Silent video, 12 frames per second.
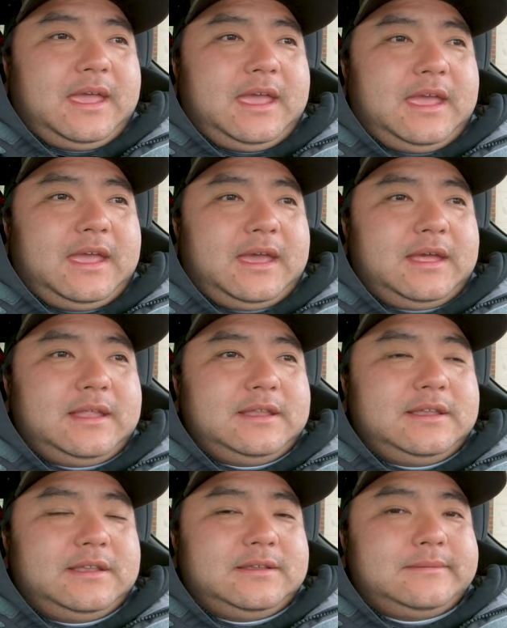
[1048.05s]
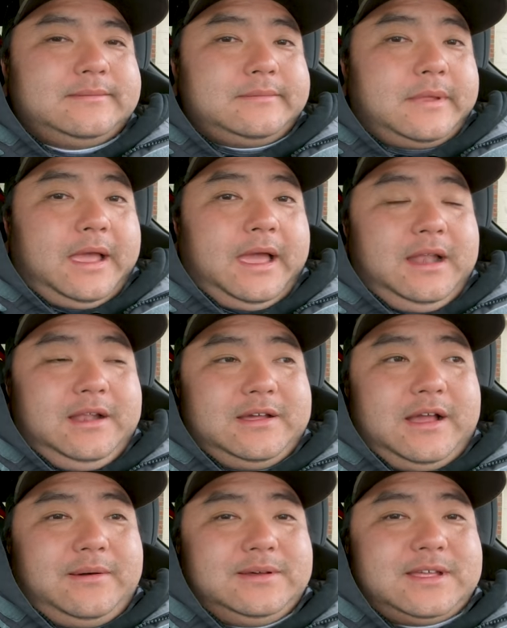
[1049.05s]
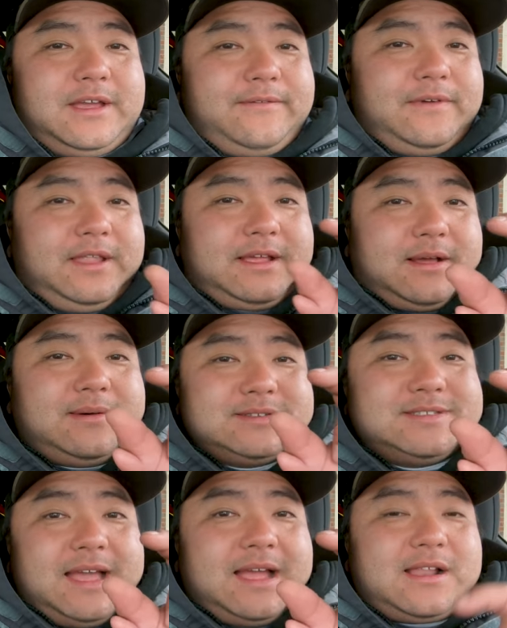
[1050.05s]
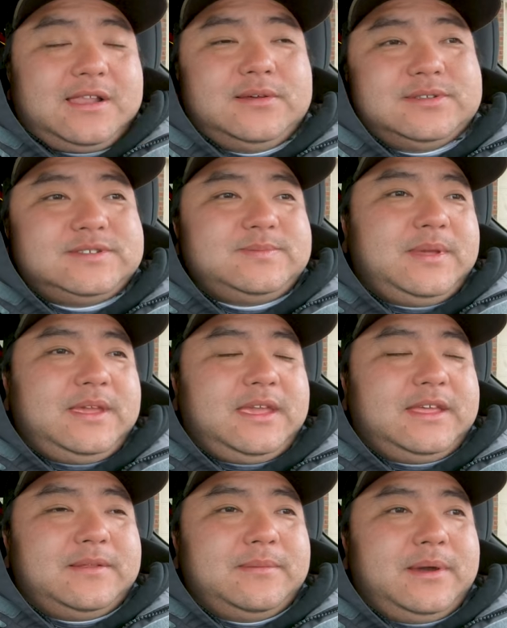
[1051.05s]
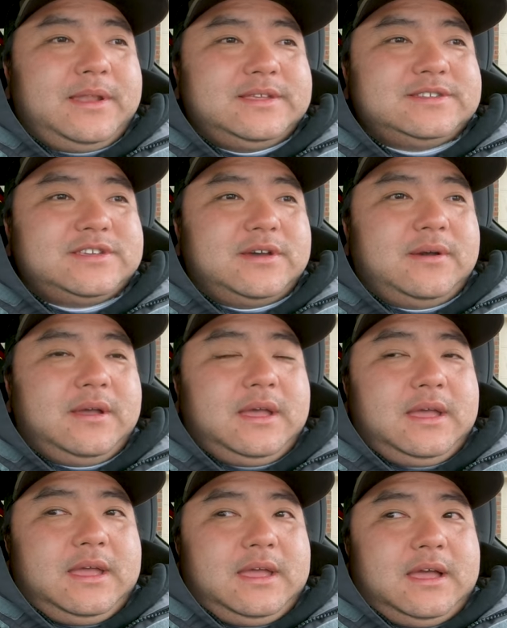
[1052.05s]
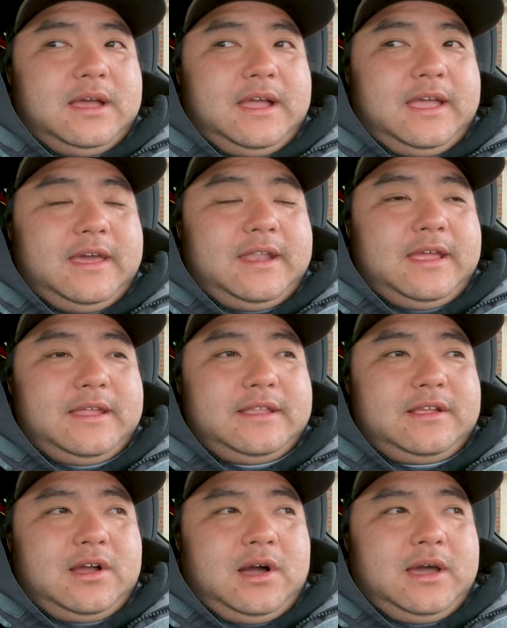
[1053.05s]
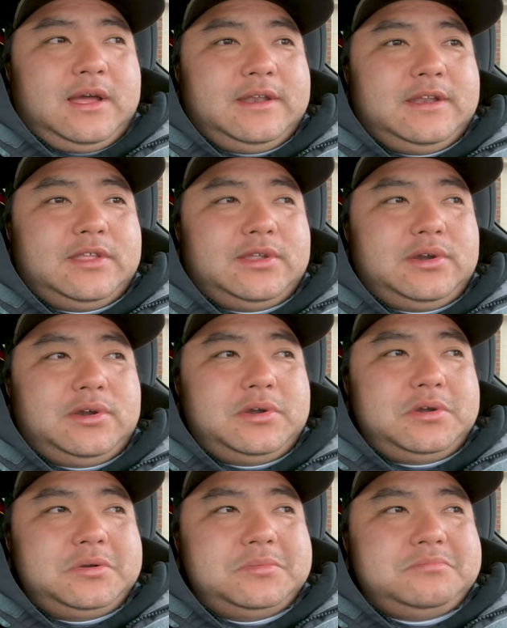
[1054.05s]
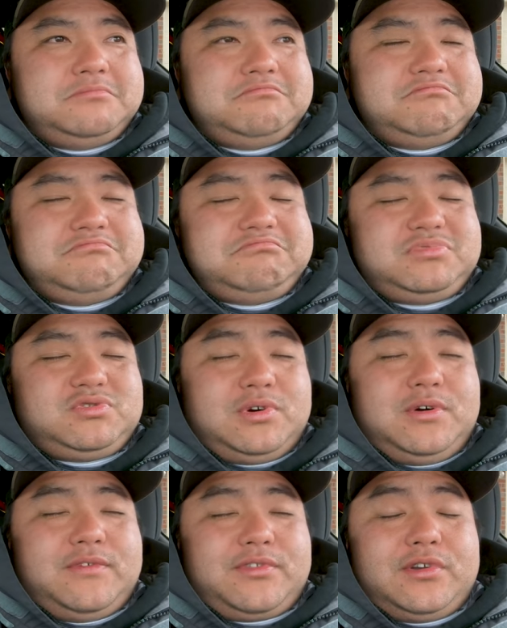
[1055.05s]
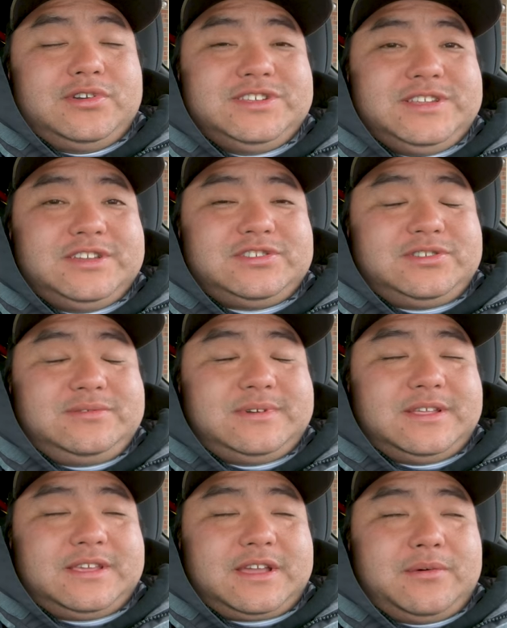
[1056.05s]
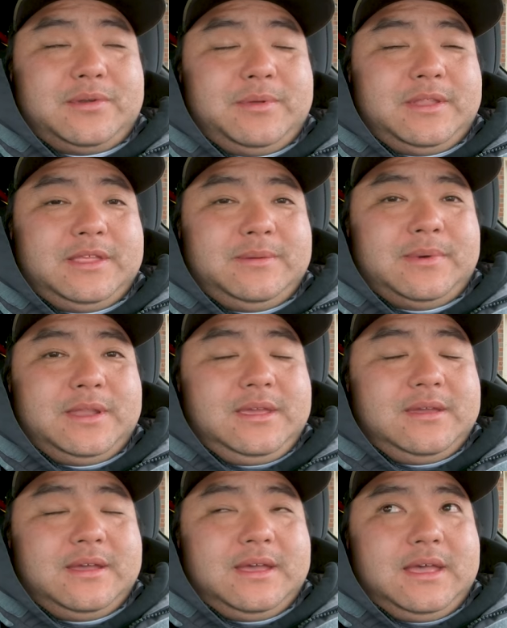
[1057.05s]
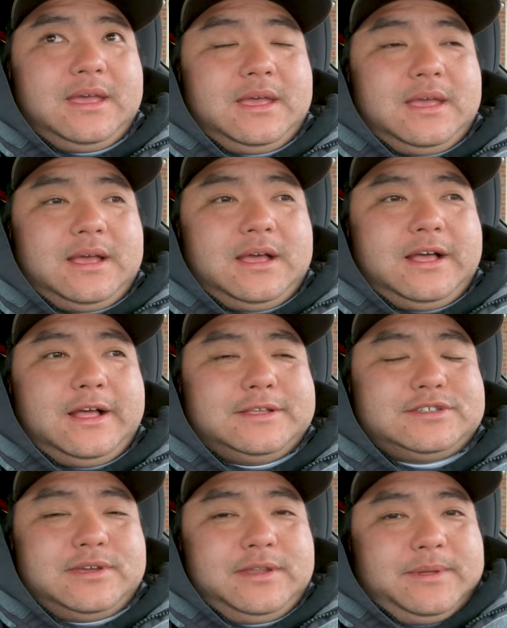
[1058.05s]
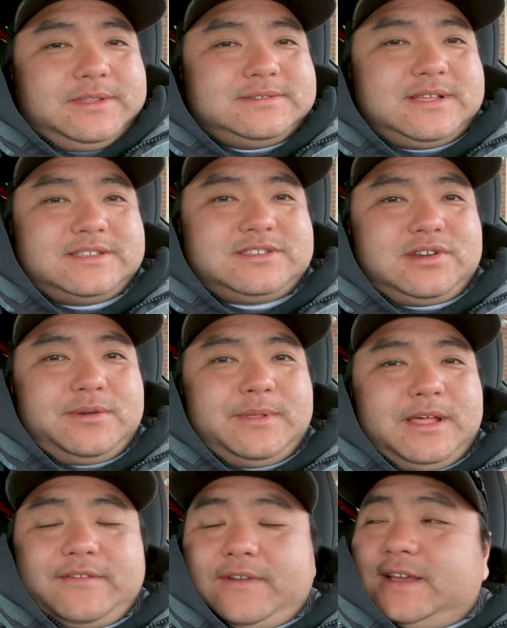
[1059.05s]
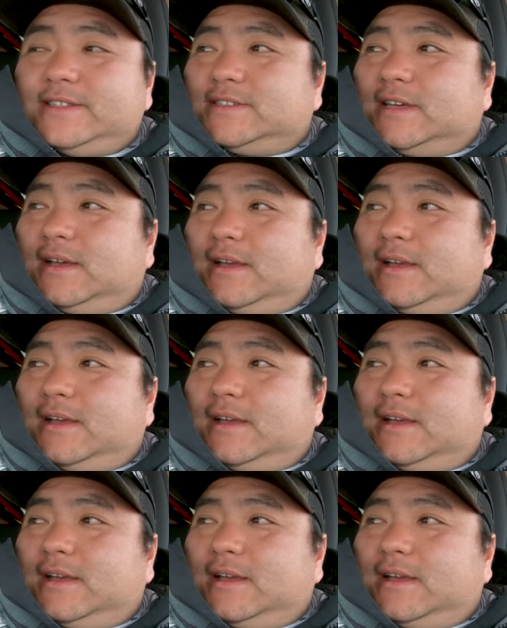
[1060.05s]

And I don't know, I felt like I was that close being in the money. So had I caught another 12 or 13 incher, I think I would have been in e-money. So anyways, that's tournament life, guys.